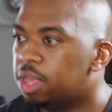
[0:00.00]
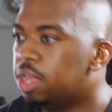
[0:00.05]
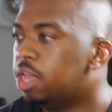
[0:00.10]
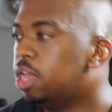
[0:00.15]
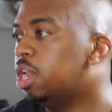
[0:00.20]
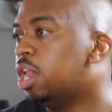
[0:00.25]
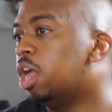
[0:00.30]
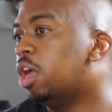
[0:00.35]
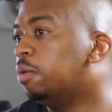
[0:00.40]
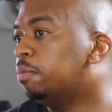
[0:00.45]

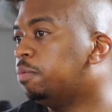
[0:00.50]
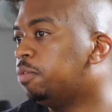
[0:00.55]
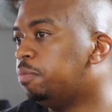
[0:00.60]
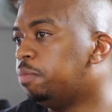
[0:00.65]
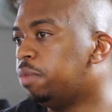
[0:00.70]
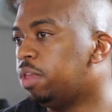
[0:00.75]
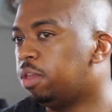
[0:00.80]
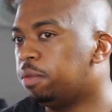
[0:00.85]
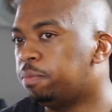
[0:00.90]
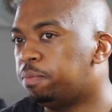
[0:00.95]
It helps
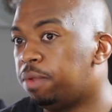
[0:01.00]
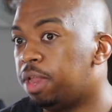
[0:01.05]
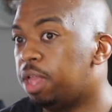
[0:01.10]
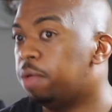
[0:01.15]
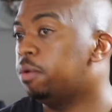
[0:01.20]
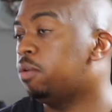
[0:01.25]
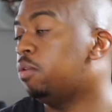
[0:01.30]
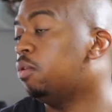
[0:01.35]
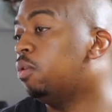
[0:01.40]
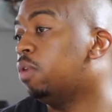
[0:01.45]
me play a
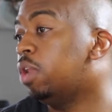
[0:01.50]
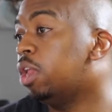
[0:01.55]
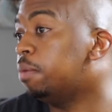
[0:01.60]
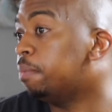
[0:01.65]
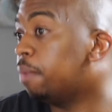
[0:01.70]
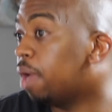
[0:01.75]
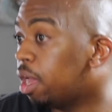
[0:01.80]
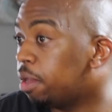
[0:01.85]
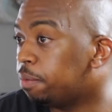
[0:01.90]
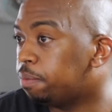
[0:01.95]
role in
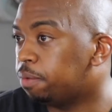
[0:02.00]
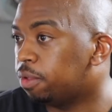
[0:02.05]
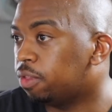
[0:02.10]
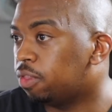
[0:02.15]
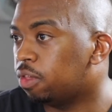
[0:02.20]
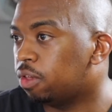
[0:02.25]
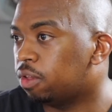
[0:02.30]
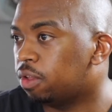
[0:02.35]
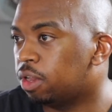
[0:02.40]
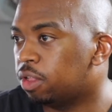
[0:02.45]
my
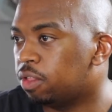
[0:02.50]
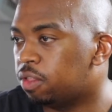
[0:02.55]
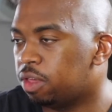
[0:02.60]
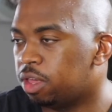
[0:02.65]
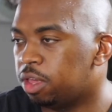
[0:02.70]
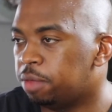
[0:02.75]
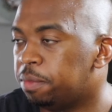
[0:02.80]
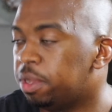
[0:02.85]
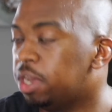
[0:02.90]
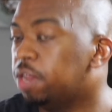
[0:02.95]
particular
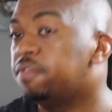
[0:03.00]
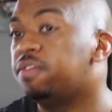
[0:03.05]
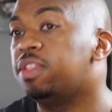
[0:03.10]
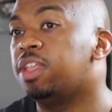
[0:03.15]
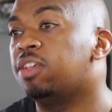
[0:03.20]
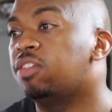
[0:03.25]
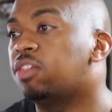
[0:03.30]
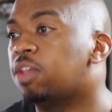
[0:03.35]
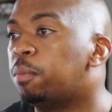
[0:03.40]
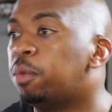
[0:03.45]
team, and if there's
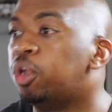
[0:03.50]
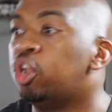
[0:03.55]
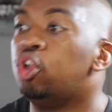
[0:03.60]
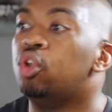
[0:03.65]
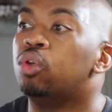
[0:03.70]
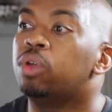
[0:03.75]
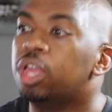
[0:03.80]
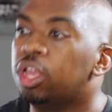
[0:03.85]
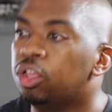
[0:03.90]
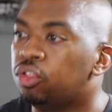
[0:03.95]
someone
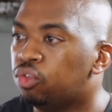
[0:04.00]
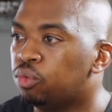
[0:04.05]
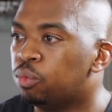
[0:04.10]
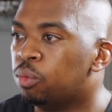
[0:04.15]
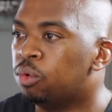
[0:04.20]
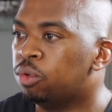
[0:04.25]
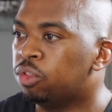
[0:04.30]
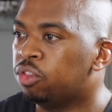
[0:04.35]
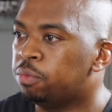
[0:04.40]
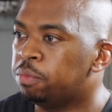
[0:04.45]
looking
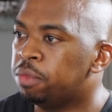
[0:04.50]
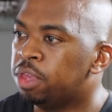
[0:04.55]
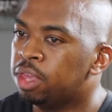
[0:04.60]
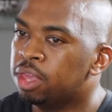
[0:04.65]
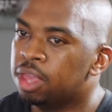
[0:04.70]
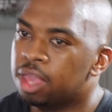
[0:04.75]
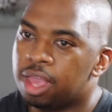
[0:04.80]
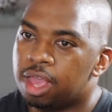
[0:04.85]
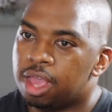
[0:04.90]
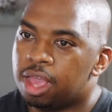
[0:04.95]
towards me,
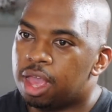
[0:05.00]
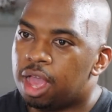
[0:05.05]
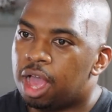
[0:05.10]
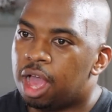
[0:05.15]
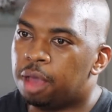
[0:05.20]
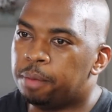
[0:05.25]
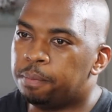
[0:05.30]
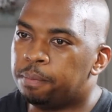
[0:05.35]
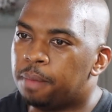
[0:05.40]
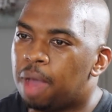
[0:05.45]

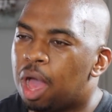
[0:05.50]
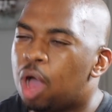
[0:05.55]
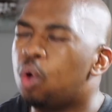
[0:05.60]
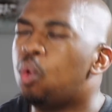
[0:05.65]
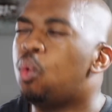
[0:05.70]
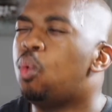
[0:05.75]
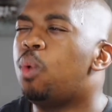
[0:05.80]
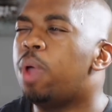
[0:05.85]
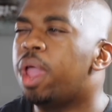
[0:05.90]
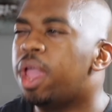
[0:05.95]
I'm
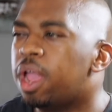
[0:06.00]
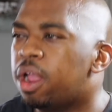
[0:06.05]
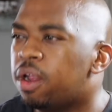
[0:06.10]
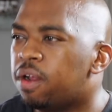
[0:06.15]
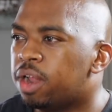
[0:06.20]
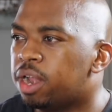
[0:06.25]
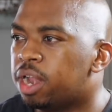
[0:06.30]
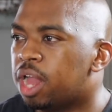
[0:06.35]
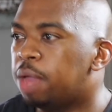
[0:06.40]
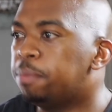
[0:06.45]
aware
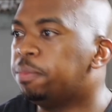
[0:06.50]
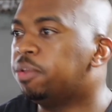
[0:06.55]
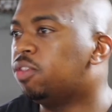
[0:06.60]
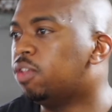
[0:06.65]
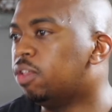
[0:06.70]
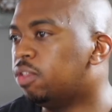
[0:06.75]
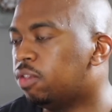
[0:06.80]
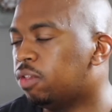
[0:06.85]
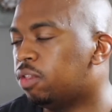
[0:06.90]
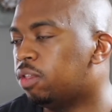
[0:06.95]
and
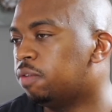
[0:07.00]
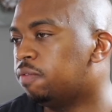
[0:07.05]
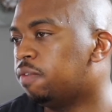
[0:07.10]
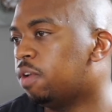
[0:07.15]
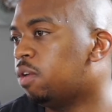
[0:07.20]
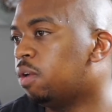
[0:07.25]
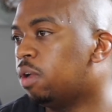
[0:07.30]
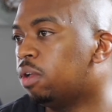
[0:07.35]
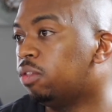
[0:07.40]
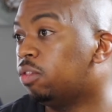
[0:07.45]
hypersensitive
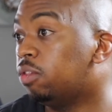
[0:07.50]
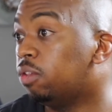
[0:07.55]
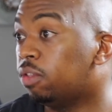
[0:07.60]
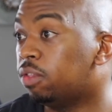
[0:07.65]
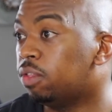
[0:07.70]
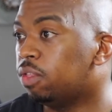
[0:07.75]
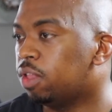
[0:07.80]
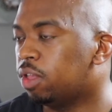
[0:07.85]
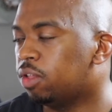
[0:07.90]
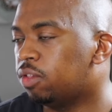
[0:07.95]
around certain
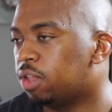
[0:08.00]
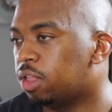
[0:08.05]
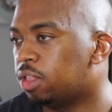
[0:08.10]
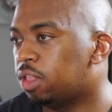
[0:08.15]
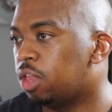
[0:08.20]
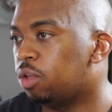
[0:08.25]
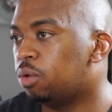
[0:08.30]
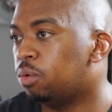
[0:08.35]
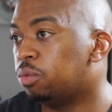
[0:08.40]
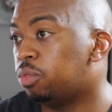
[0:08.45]
things that they
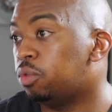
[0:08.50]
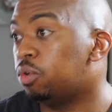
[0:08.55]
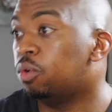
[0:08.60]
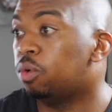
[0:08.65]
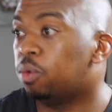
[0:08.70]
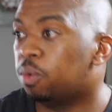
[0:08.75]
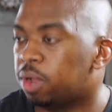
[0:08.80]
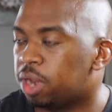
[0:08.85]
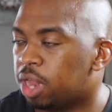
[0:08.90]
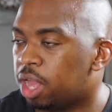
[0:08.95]
go through or
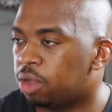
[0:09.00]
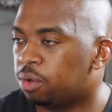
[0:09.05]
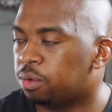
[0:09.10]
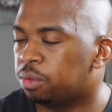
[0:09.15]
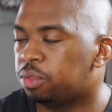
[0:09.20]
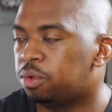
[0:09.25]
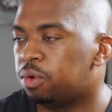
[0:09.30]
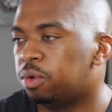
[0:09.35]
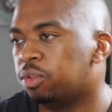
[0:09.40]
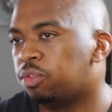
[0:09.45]
what I go
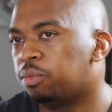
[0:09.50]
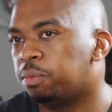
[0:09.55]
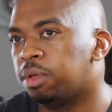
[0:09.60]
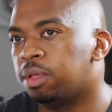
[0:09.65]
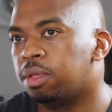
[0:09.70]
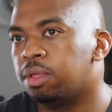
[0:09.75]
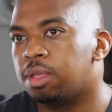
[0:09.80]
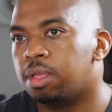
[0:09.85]
through as well.